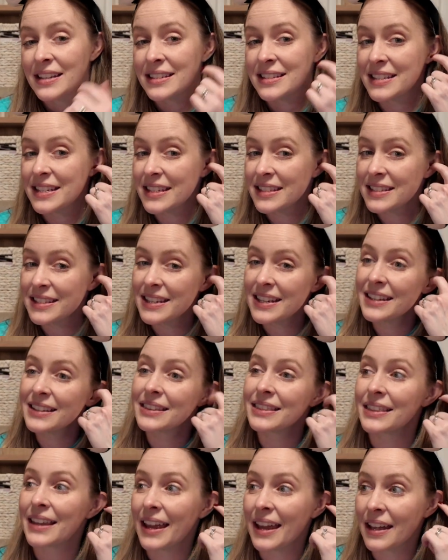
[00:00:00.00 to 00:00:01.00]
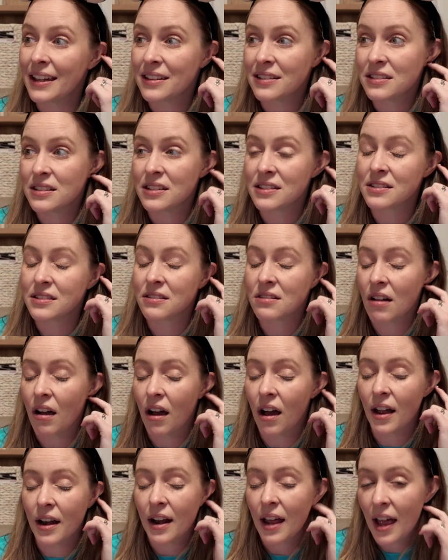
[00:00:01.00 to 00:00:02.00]
Disneyland does
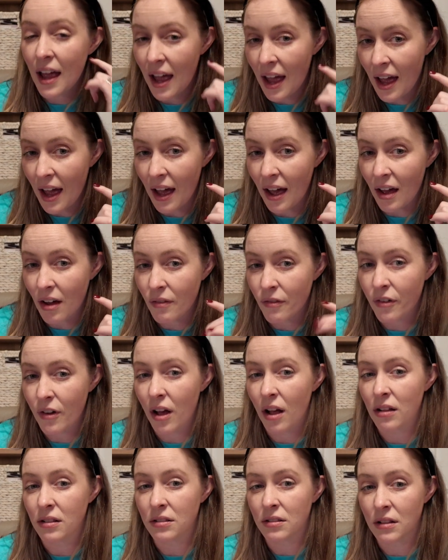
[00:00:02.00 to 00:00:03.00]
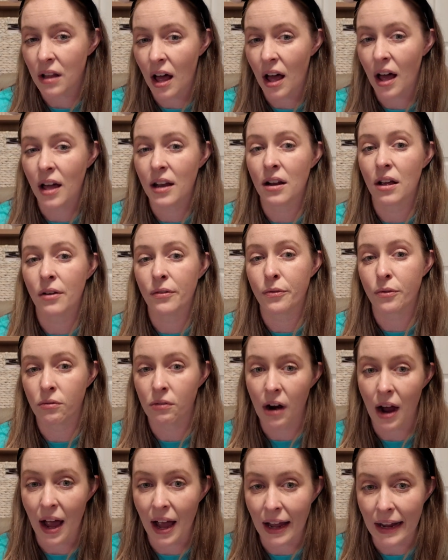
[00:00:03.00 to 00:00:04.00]
not have a lot of
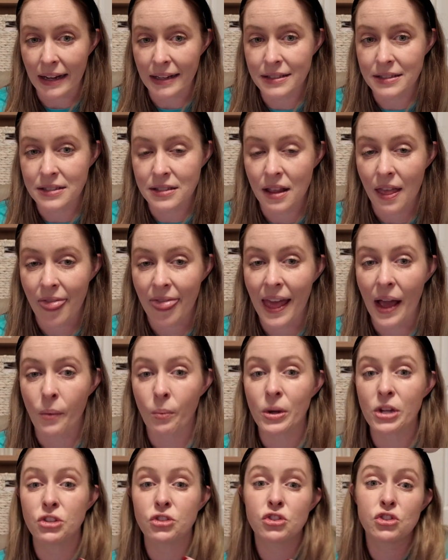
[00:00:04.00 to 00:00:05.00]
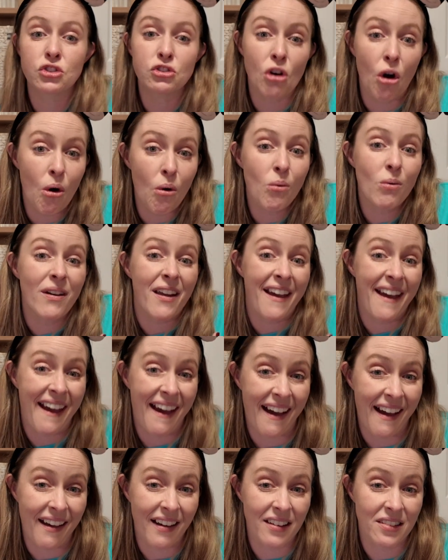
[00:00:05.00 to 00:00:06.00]
rides that we don't
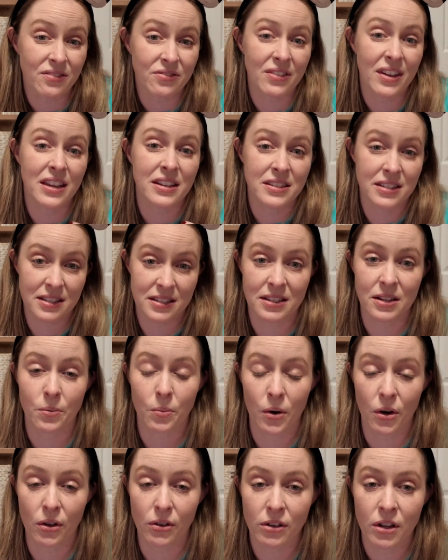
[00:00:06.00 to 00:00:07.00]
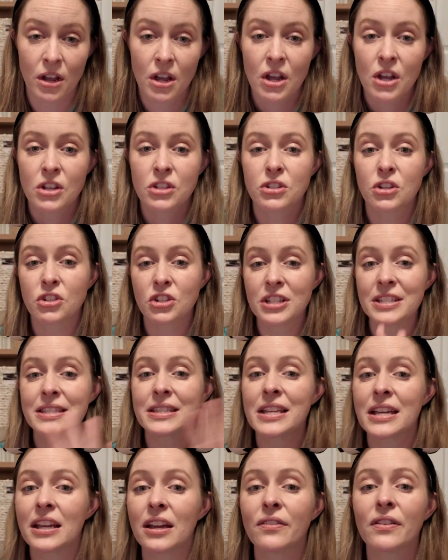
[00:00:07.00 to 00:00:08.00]
have at Disney World. So just
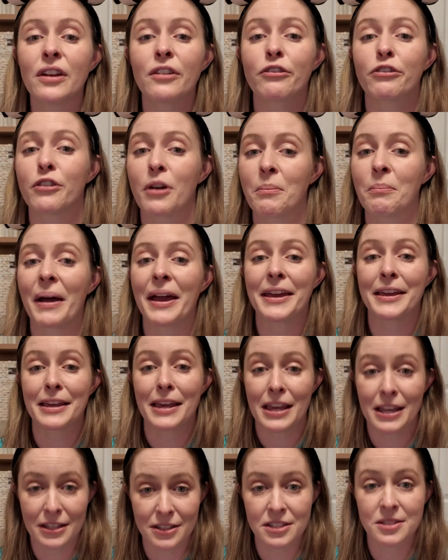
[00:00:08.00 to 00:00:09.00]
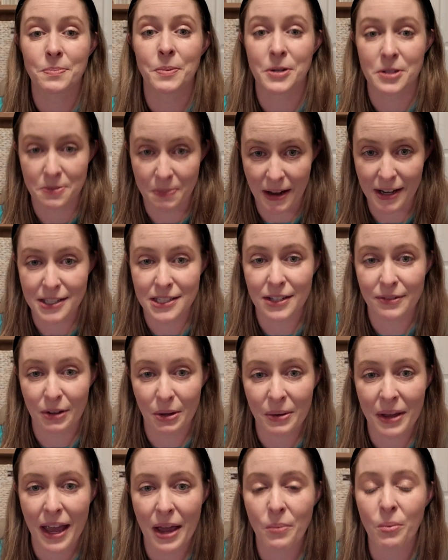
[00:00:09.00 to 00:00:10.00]
think of it from my kids' perspective.
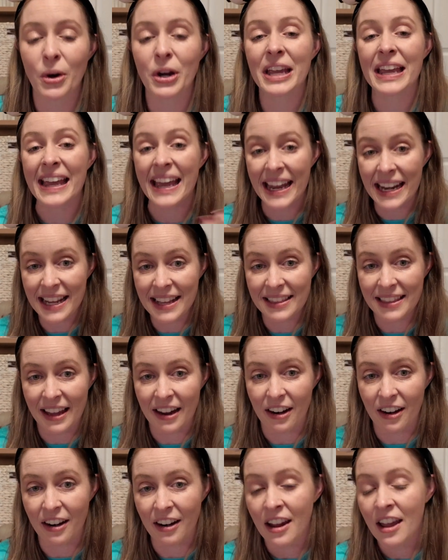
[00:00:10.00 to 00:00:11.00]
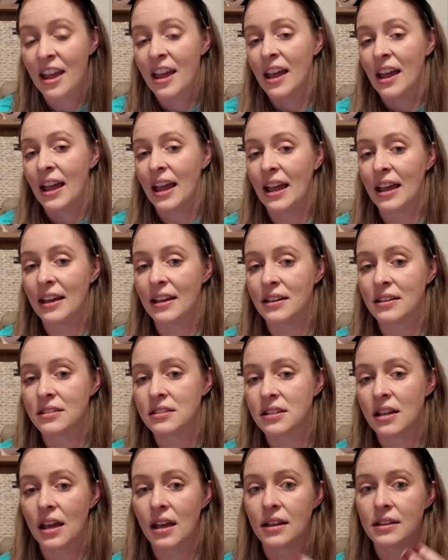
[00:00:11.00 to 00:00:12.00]
Okay, we're getting there
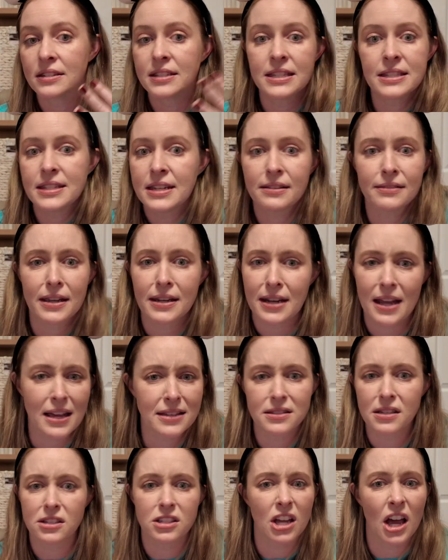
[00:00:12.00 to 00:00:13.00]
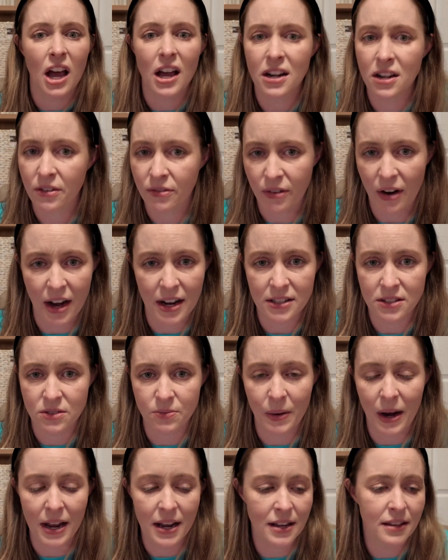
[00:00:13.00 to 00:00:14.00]
and Disneyland has a ton of rides,
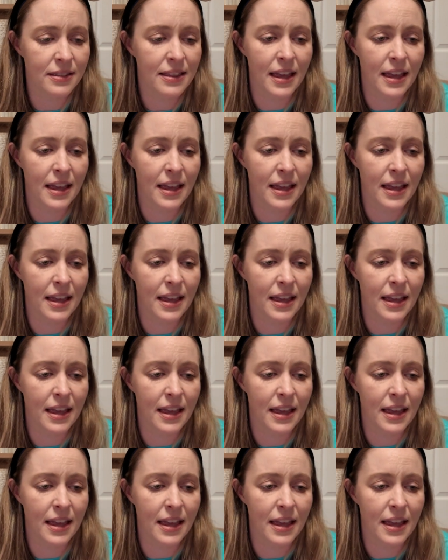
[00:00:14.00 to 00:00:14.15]
right?